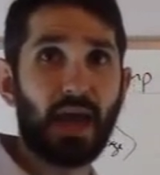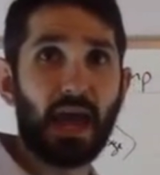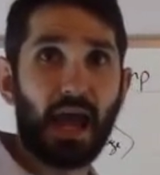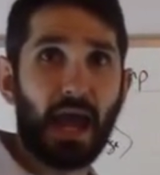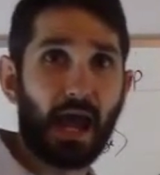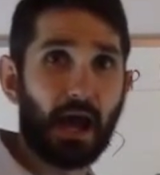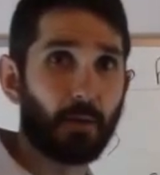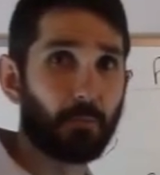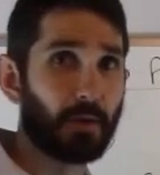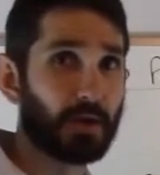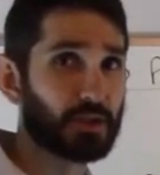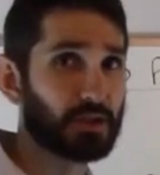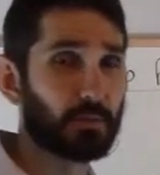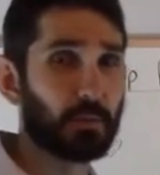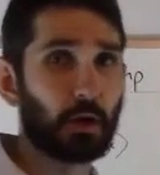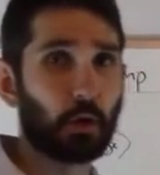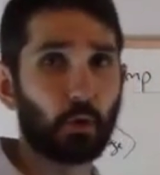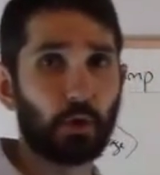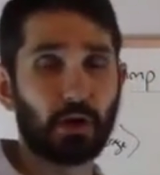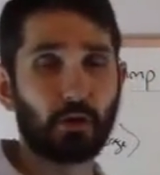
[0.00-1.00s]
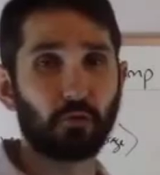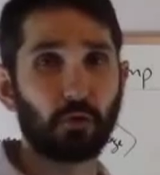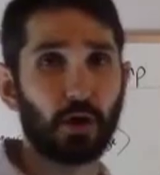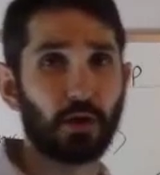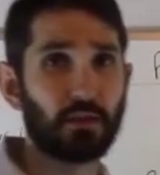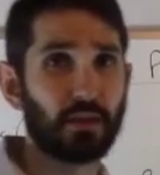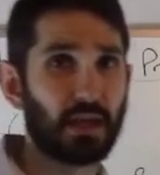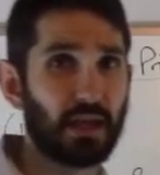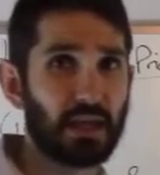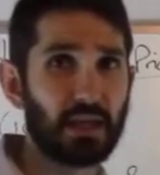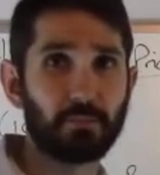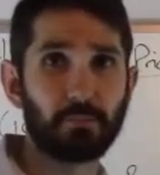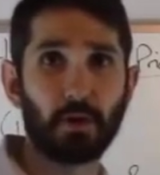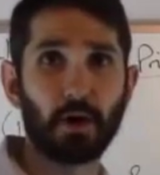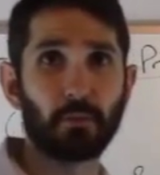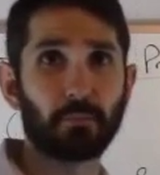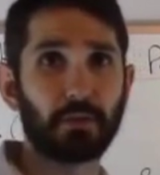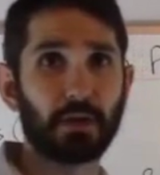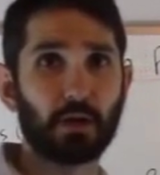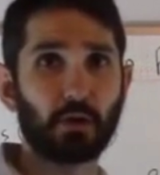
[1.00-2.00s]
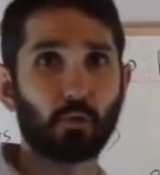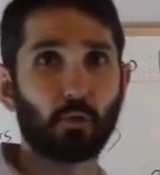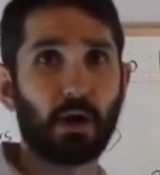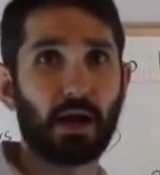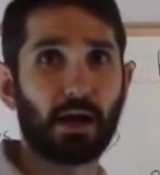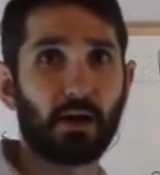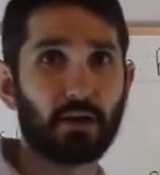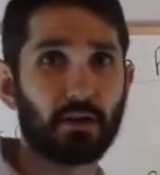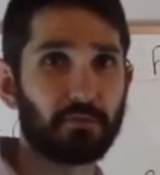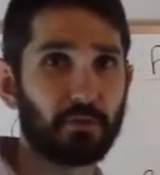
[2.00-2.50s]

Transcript: How much am I going to run the heat pump year round?